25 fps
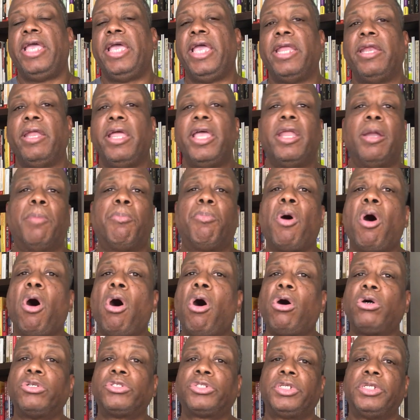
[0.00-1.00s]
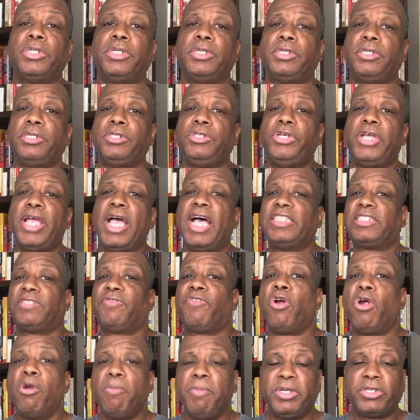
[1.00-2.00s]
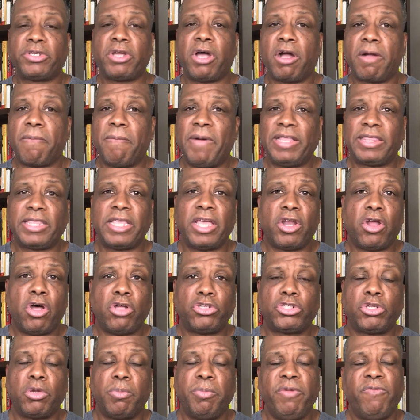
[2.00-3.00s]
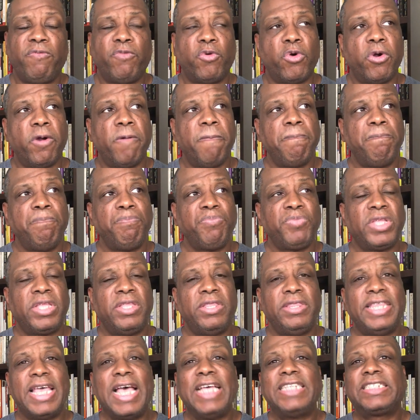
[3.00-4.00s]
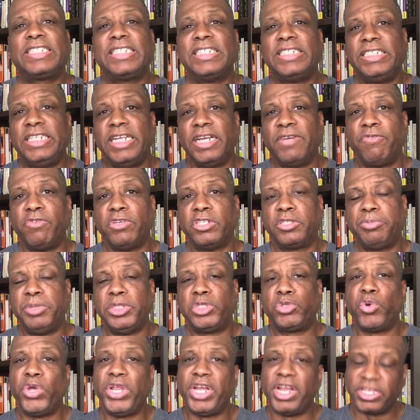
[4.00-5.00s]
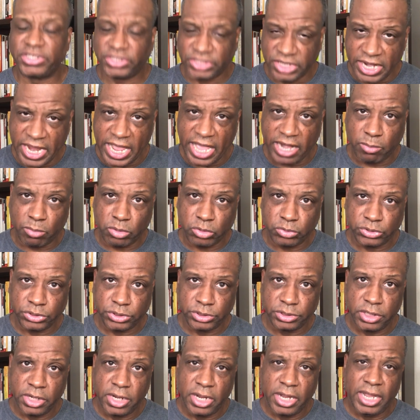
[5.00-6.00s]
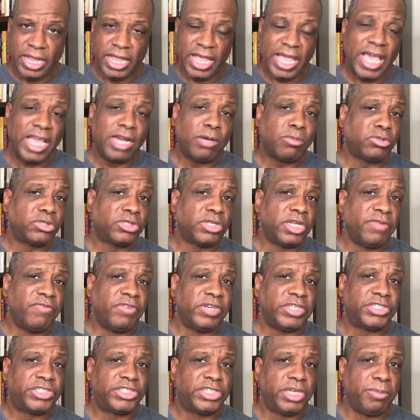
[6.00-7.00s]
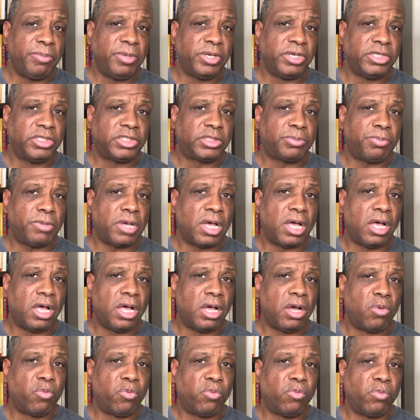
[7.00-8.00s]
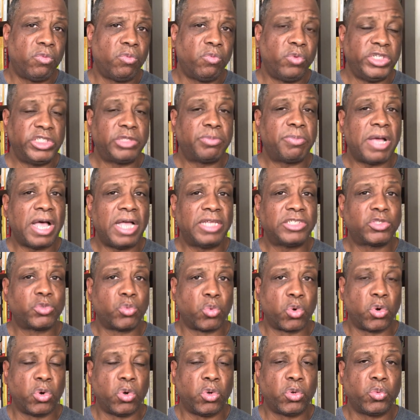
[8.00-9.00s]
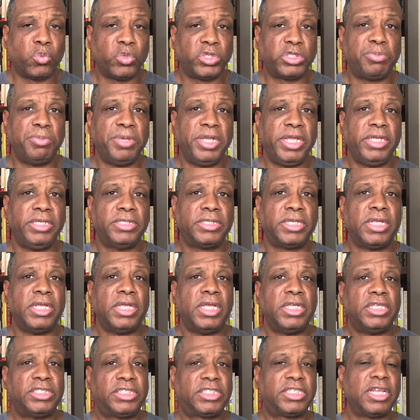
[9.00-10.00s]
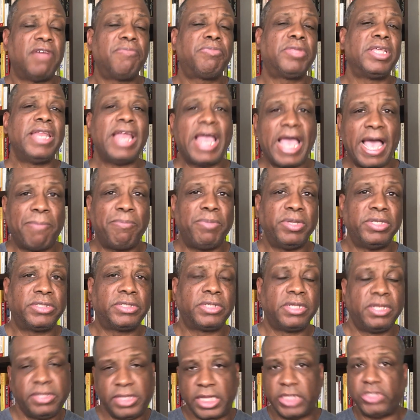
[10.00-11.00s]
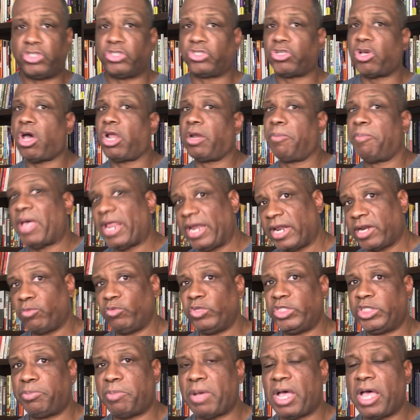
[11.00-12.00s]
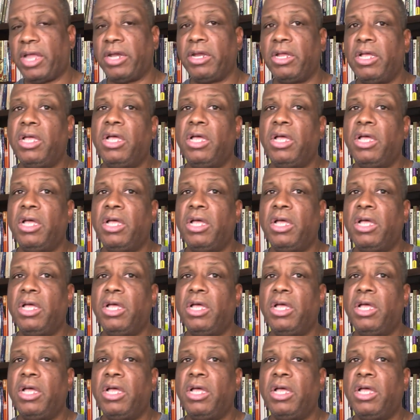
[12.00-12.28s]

And, and a pause, you guys have heard me talk about that also before. That's the difference between us and animals. Animals live in a stimulus uh, response world, which means stuff that happens, they just automatically respond.